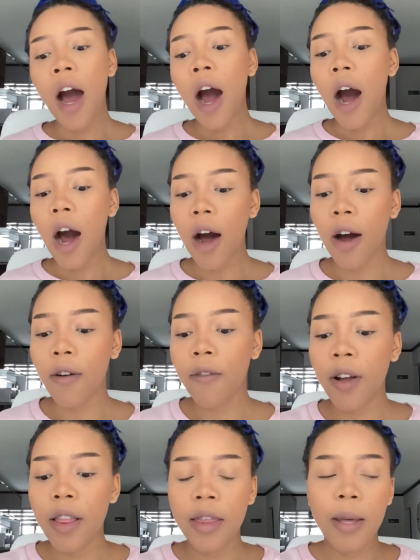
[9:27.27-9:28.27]
of
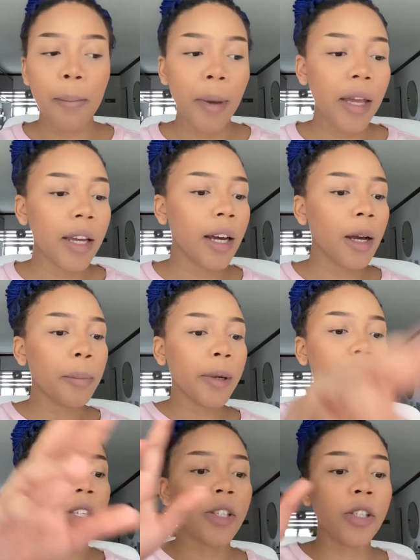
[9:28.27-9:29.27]
the makeup
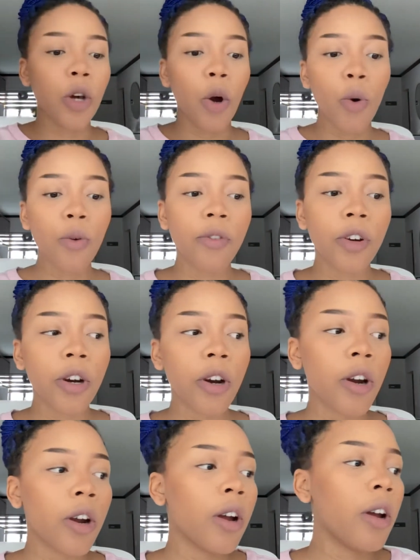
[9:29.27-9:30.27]
is
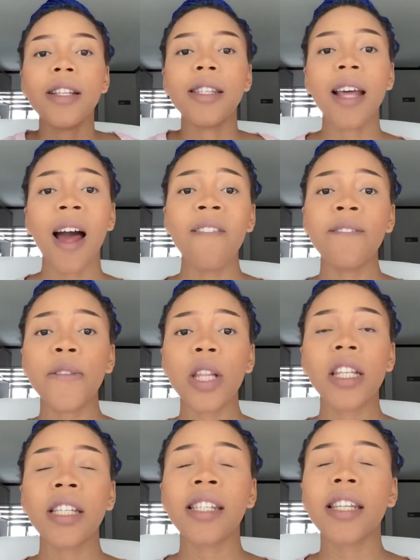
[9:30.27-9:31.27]
over. Time for
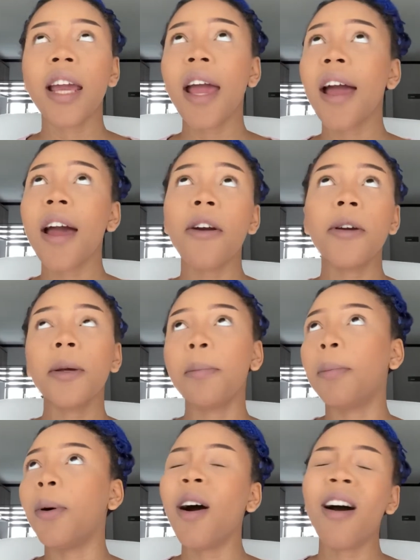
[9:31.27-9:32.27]
the scary
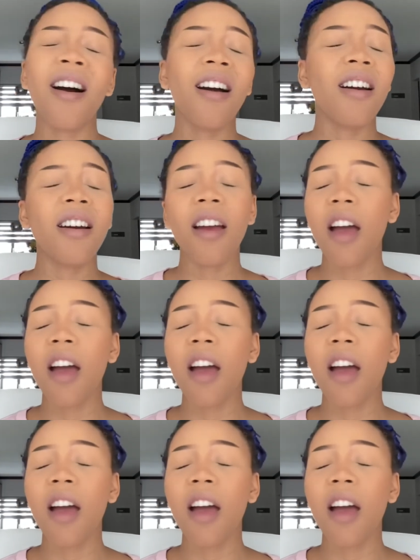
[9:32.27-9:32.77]
part.